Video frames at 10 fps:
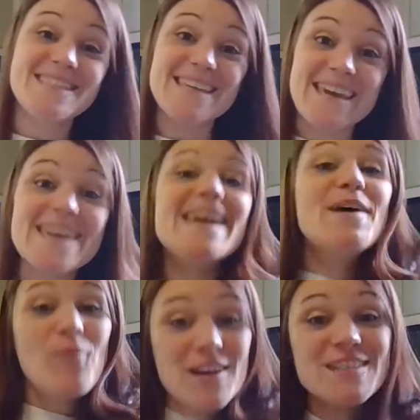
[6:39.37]
See,
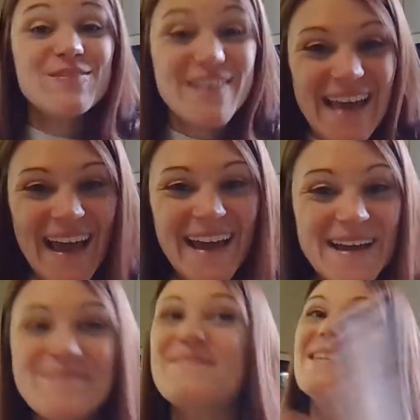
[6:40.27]
it works for
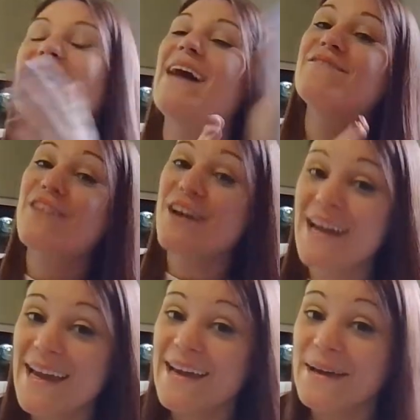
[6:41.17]
them, but not for
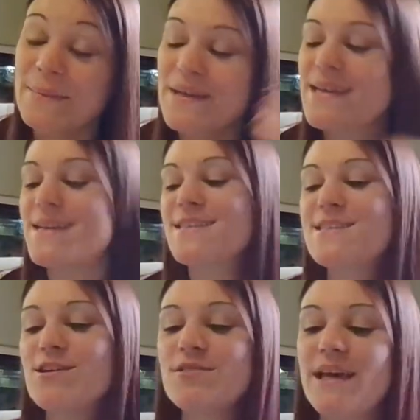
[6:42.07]
him.
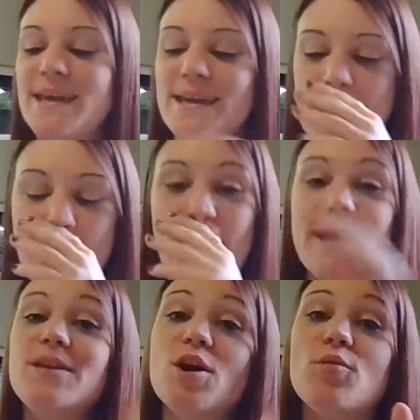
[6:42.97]
So, like, and
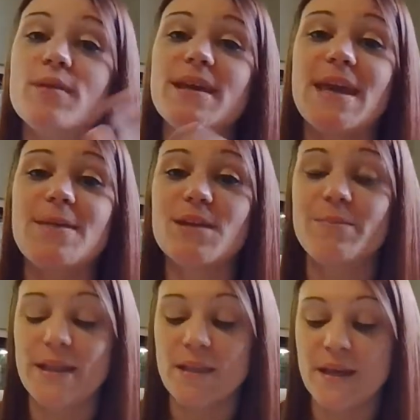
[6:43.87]
I know he came into
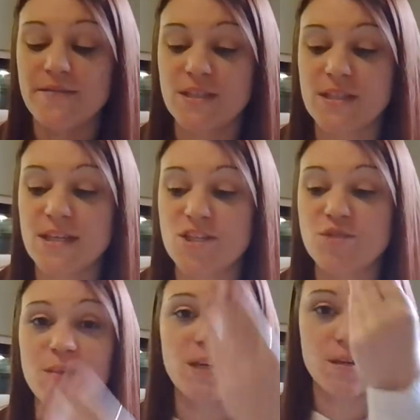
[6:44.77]
my life to teach
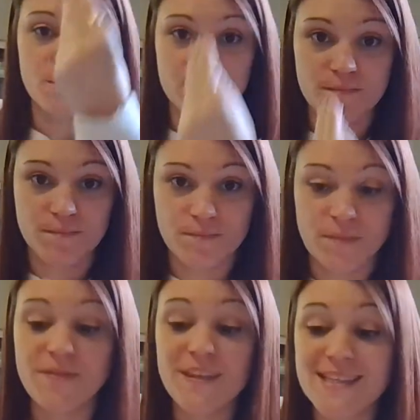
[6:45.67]
me
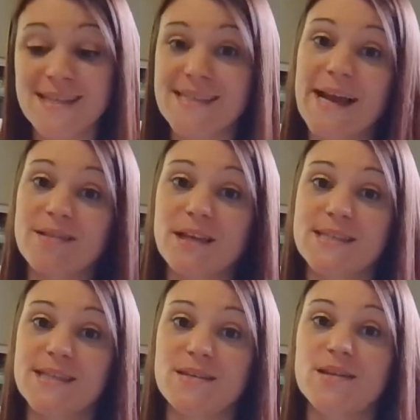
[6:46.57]
this exact
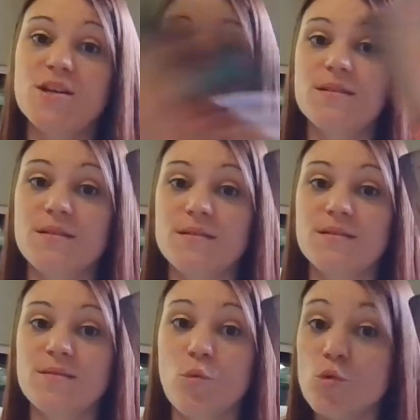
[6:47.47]
lesson.
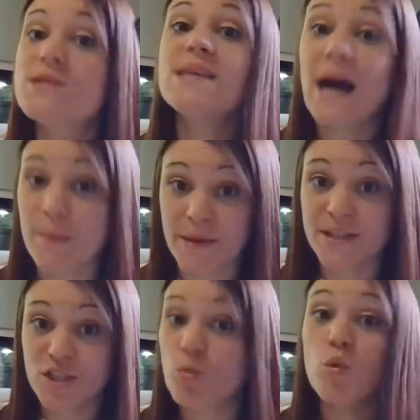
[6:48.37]
Woosah,
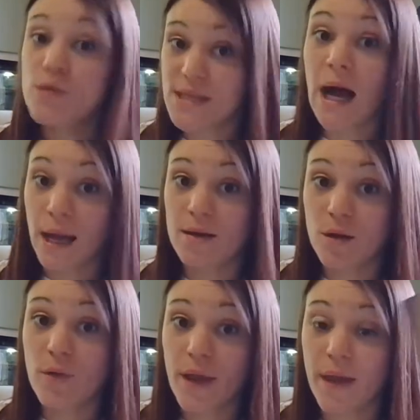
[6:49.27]
bitch. Woosah.
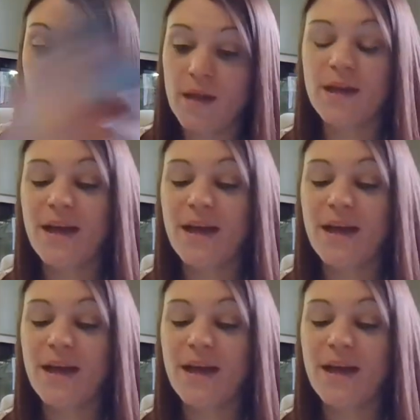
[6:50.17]
Okay?